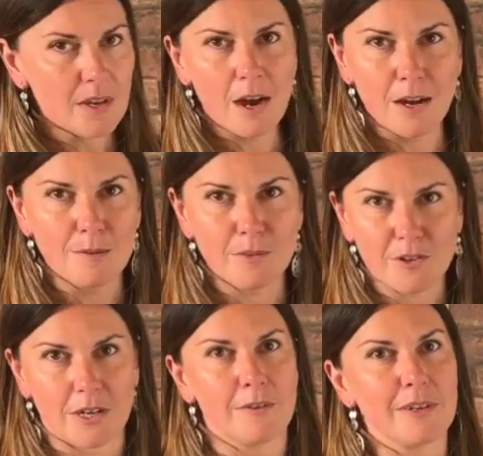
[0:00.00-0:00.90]
Um,
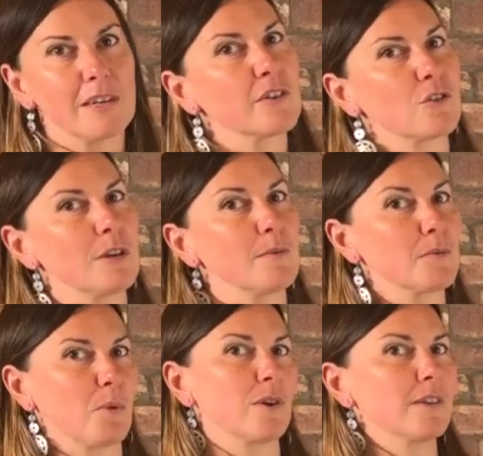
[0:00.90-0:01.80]
just kind of an extreme
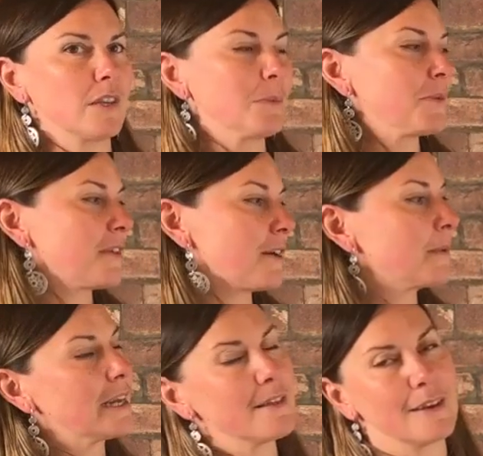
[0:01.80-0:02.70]
sport example there,
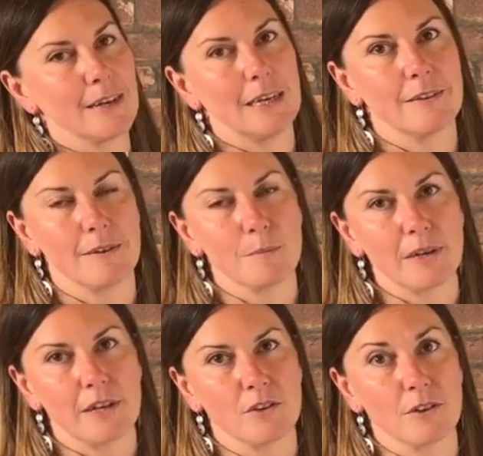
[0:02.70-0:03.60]
but I think it has
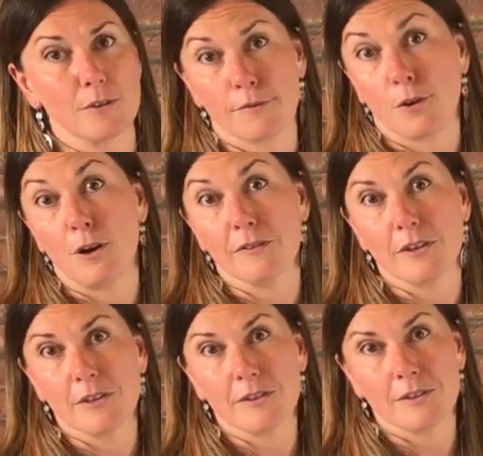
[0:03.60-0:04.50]
implications for all of
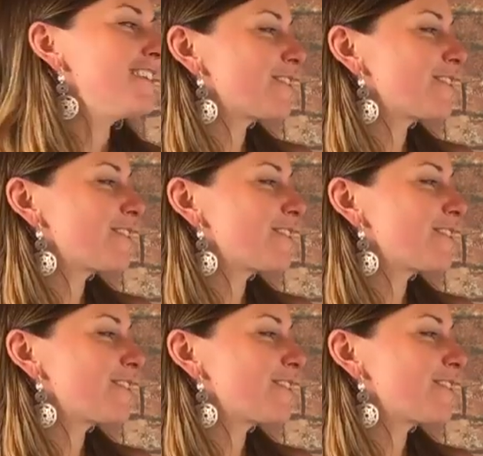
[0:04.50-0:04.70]
us.